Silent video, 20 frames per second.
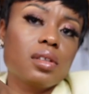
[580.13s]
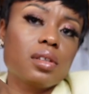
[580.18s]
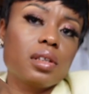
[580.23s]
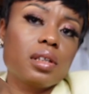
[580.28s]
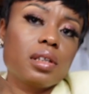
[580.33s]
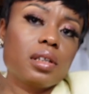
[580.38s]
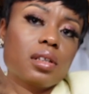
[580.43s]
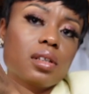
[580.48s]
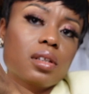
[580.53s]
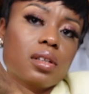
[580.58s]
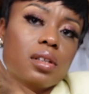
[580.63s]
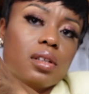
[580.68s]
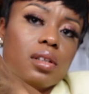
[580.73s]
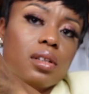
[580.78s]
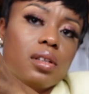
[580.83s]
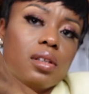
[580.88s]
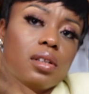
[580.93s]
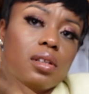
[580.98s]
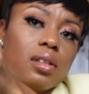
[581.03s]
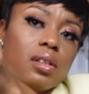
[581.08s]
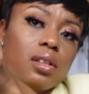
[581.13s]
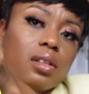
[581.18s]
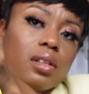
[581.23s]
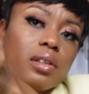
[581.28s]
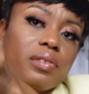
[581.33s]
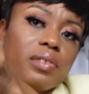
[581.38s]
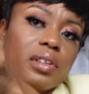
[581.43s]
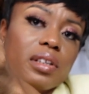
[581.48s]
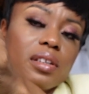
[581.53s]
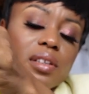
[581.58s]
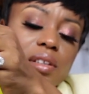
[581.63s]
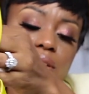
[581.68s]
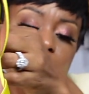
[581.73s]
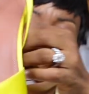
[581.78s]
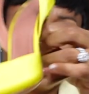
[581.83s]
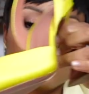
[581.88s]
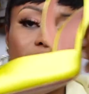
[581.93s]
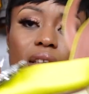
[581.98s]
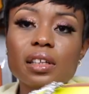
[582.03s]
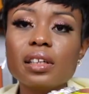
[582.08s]
Like, I love it.
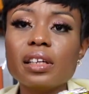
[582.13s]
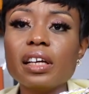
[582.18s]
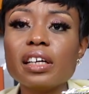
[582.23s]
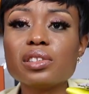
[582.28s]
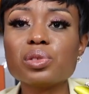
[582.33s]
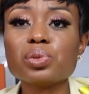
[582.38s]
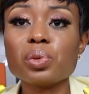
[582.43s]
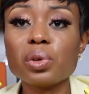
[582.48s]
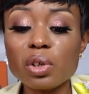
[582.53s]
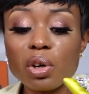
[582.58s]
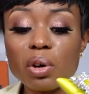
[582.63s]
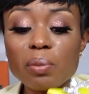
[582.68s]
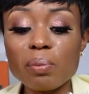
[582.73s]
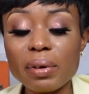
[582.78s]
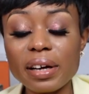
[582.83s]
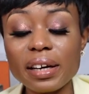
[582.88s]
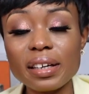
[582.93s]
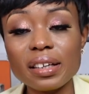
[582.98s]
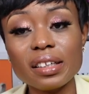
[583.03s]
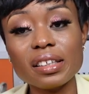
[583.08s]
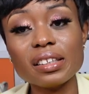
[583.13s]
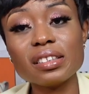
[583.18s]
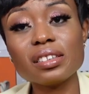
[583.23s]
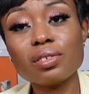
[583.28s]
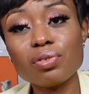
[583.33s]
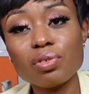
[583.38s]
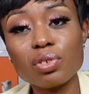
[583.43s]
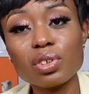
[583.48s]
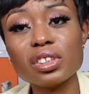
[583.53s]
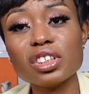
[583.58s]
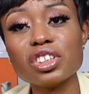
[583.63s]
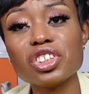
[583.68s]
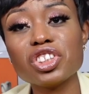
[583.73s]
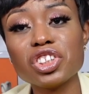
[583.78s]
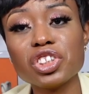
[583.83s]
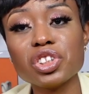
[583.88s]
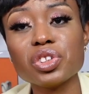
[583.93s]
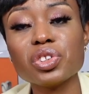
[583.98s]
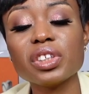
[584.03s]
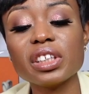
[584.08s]
The next one on my list for this
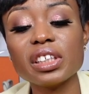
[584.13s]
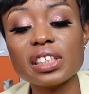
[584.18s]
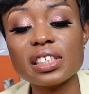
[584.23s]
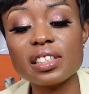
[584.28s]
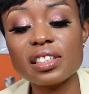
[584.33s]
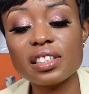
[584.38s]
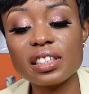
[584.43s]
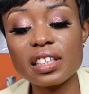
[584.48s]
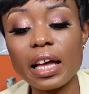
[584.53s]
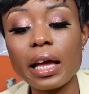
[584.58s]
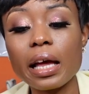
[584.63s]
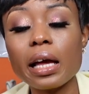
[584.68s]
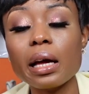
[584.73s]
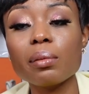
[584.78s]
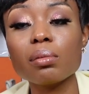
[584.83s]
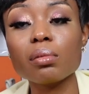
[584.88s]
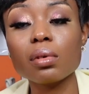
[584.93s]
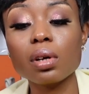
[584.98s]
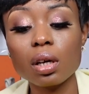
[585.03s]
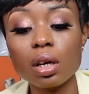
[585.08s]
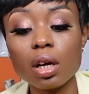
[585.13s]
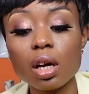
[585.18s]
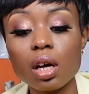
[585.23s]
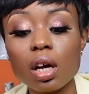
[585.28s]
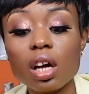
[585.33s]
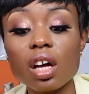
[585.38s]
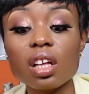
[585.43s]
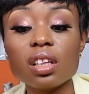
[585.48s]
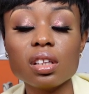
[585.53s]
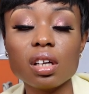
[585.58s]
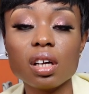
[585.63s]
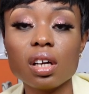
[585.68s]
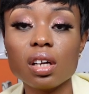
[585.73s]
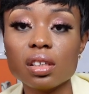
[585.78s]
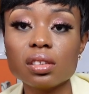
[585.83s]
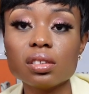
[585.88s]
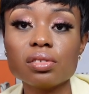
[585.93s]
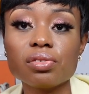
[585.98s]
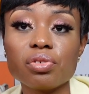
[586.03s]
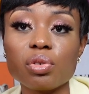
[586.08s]
shoe is on the
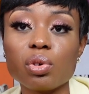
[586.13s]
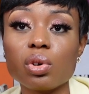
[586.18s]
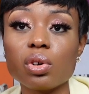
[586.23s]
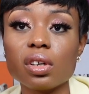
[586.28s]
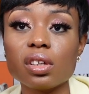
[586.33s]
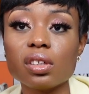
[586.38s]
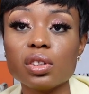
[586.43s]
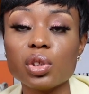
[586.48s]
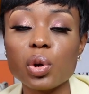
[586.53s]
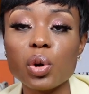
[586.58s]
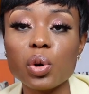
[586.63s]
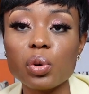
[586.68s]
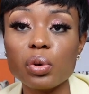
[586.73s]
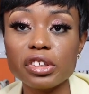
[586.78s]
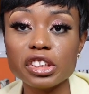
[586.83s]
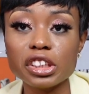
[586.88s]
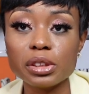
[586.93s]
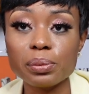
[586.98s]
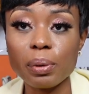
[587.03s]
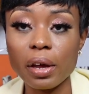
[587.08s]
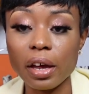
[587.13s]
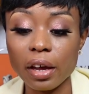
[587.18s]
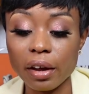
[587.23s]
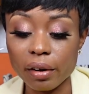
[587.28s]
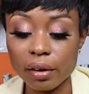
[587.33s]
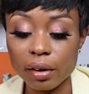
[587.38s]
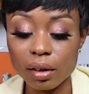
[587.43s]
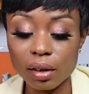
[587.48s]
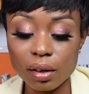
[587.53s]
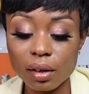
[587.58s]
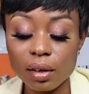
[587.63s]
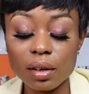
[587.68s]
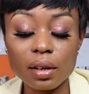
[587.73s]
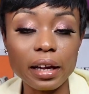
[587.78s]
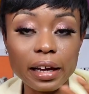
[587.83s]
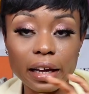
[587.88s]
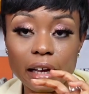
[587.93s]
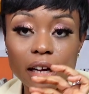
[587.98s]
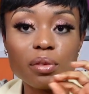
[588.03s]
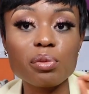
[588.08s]
hunt for the orange pair.
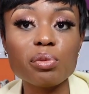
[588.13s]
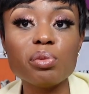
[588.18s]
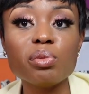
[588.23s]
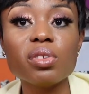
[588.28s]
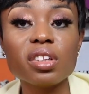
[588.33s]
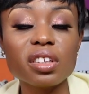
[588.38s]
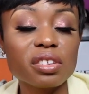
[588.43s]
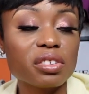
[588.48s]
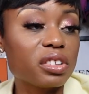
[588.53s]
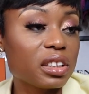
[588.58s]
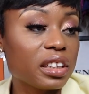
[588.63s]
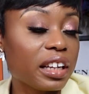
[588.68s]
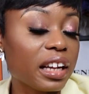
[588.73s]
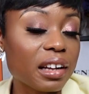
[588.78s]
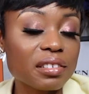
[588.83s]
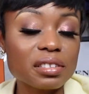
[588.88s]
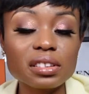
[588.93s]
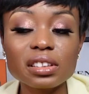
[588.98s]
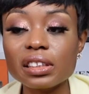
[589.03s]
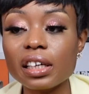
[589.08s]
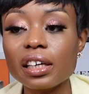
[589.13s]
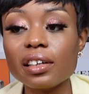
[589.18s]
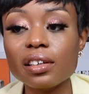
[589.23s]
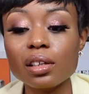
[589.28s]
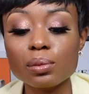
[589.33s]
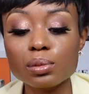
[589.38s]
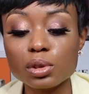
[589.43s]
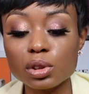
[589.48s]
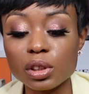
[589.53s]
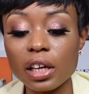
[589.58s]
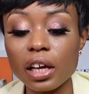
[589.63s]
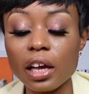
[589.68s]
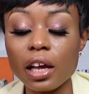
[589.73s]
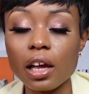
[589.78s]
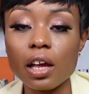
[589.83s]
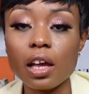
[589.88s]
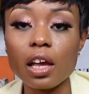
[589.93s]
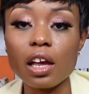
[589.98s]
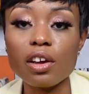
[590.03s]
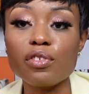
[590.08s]
Like, I literally have signed up to
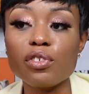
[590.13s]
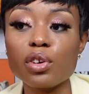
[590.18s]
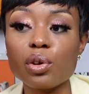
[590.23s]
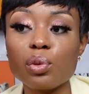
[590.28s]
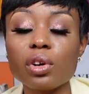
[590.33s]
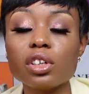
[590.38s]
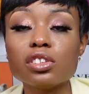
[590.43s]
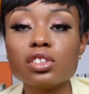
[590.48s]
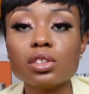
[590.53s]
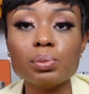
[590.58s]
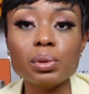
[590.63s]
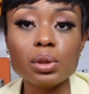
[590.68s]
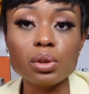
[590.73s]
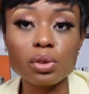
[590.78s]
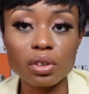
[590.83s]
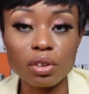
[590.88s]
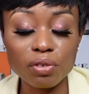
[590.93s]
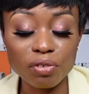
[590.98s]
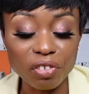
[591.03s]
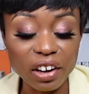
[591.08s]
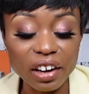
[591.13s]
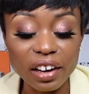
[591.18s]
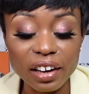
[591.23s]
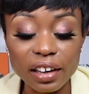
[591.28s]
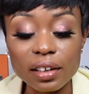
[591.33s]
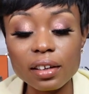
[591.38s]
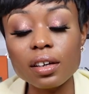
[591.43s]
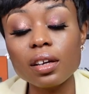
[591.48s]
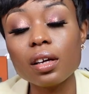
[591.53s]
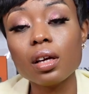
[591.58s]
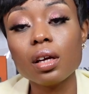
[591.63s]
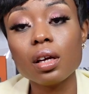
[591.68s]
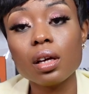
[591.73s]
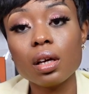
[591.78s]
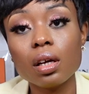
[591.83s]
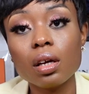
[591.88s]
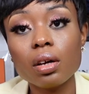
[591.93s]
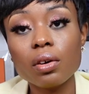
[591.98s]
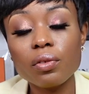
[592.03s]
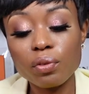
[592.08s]
everywhere to be notified
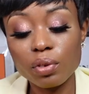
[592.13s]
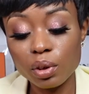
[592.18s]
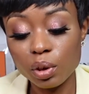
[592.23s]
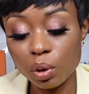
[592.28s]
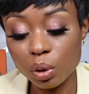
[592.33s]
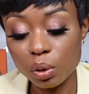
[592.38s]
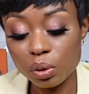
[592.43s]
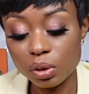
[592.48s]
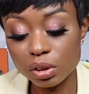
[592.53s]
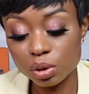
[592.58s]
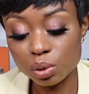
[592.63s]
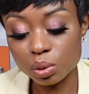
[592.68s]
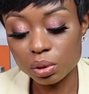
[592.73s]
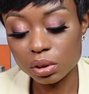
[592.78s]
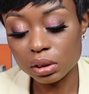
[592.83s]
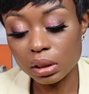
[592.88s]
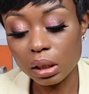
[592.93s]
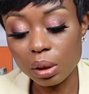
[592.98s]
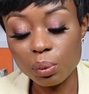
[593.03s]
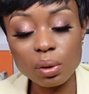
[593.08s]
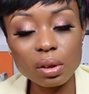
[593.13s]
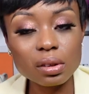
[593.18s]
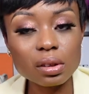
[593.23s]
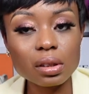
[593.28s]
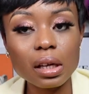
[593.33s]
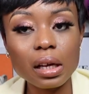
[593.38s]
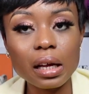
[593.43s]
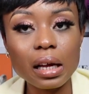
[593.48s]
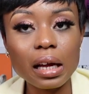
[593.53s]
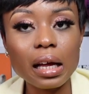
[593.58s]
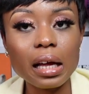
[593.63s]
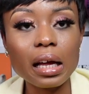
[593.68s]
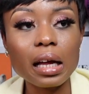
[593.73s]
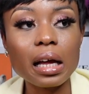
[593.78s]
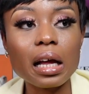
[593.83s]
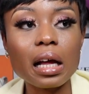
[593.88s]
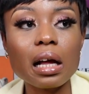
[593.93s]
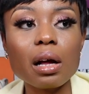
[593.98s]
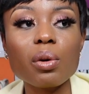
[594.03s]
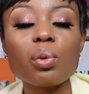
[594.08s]
for the orange one. So
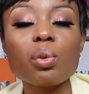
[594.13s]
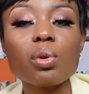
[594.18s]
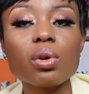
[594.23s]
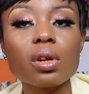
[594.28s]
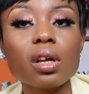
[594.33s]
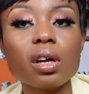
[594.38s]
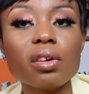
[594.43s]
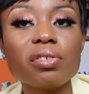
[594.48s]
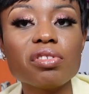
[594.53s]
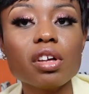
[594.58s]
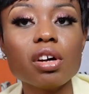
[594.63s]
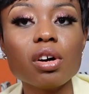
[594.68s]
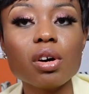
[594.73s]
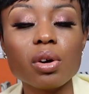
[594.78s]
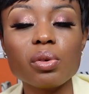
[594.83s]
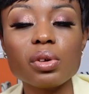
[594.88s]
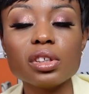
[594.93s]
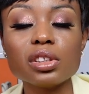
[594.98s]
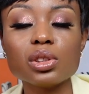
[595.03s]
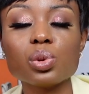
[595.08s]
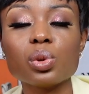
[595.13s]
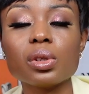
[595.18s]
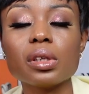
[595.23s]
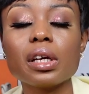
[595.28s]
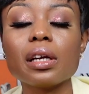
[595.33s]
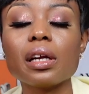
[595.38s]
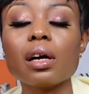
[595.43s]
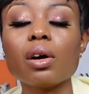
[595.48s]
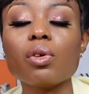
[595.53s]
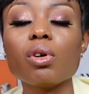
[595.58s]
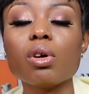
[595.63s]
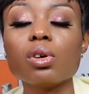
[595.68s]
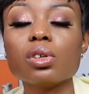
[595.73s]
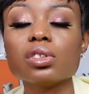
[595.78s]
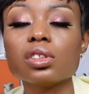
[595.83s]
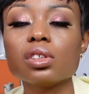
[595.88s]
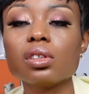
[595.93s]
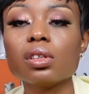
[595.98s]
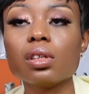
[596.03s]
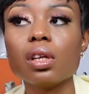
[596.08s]
I will love the orange one, and I'll
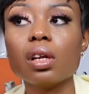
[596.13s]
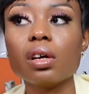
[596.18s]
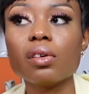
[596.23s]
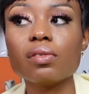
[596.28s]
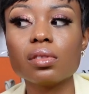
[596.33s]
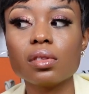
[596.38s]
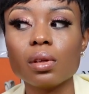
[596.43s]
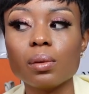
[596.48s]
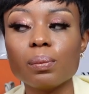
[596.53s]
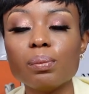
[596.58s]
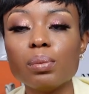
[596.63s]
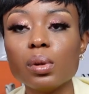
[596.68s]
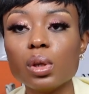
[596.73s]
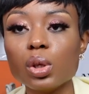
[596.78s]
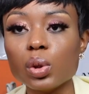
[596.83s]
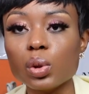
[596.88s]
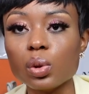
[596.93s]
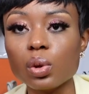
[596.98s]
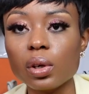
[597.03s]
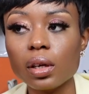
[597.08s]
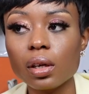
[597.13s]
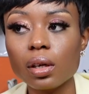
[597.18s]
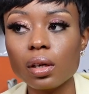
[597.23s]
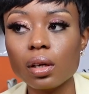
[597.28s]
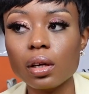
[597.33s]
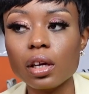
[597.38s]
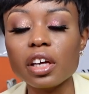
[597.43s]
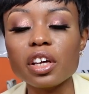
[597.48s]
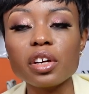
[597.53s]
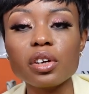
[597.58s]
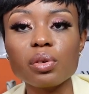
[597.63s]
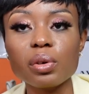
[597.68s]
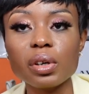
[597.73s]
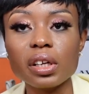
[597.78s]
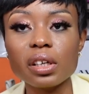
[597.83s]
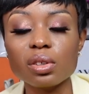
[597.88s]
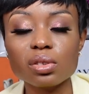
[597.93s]
also love the blue and green.